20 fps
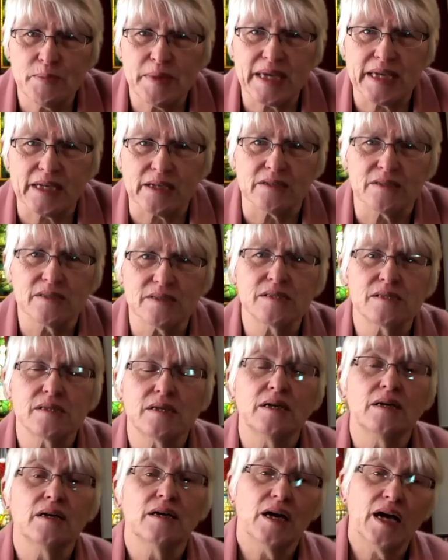meals,
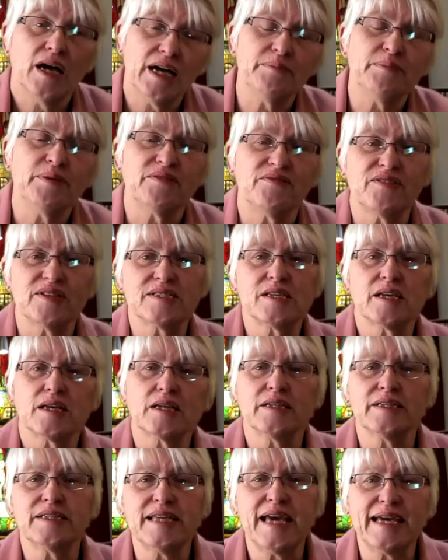I'd be
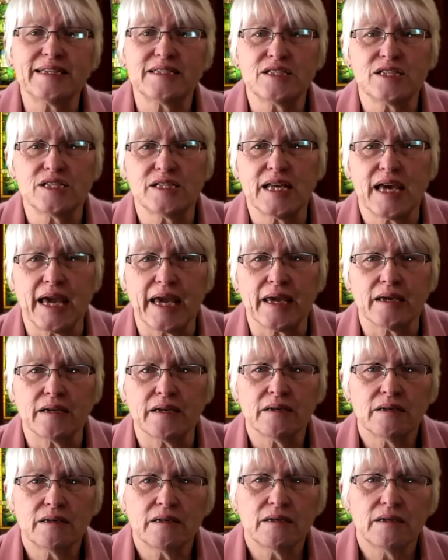physically dead today.
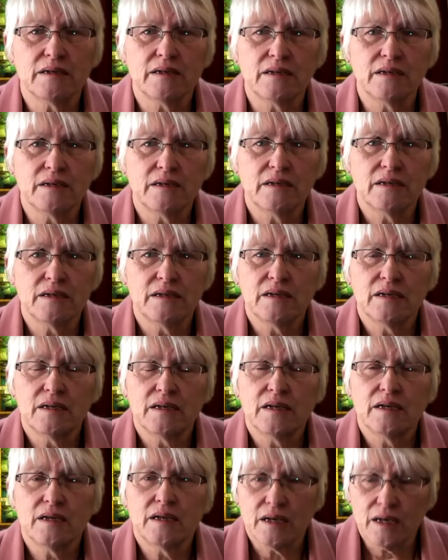
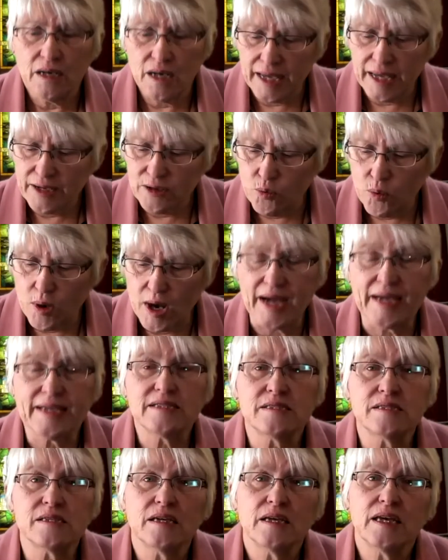
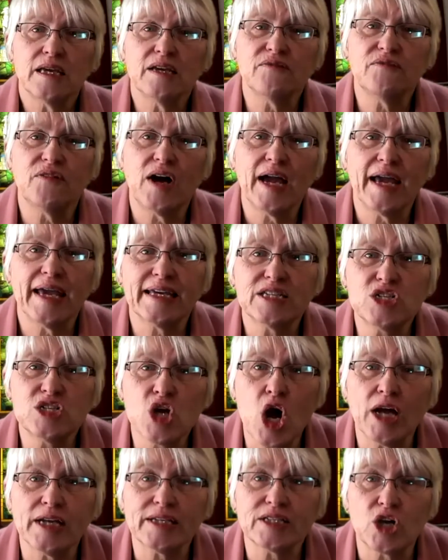Likewise, if I had
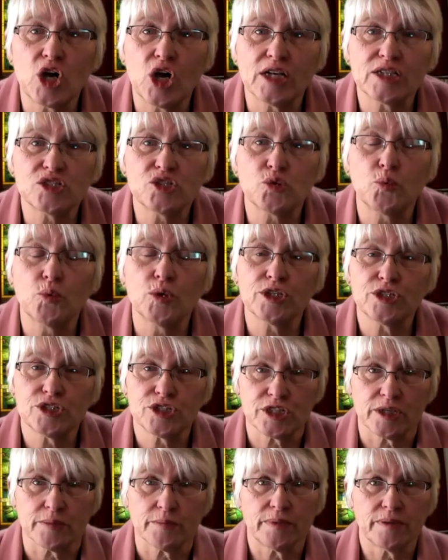not gone to
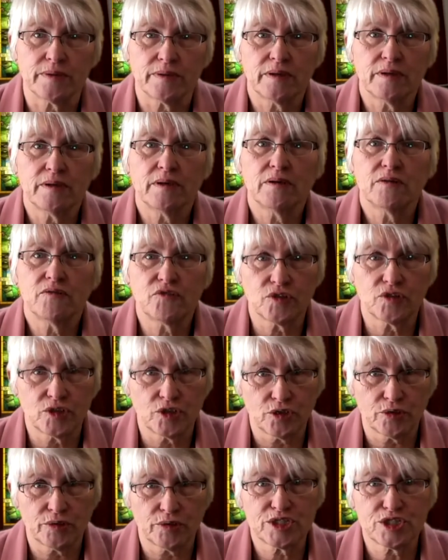worship for
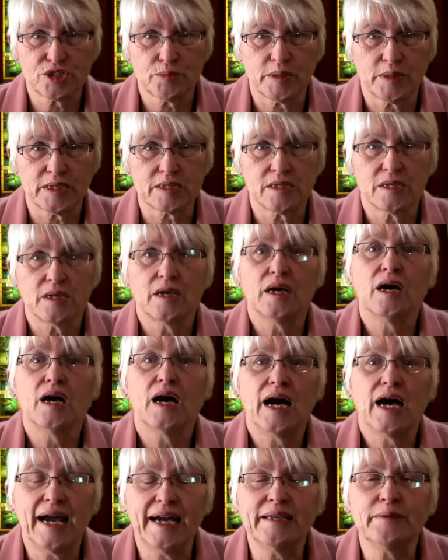nourishment,
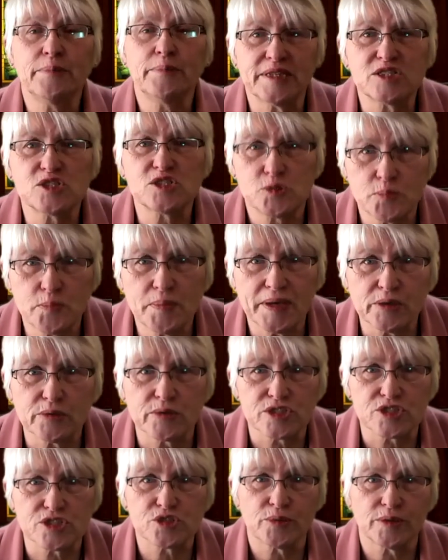I'd be
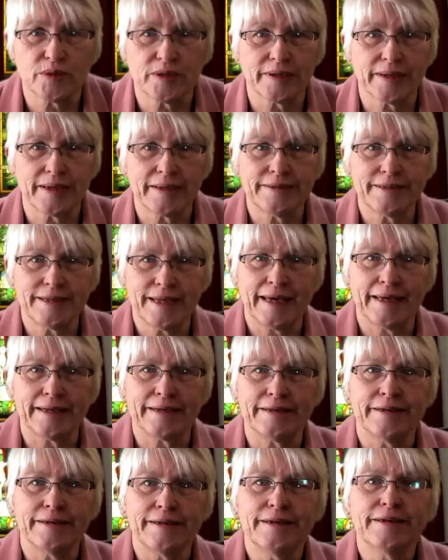spiritually dead
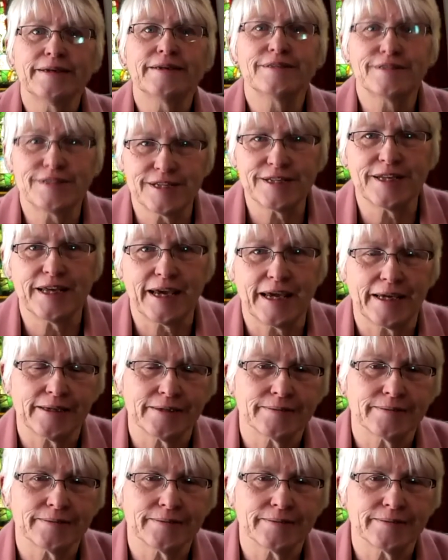today.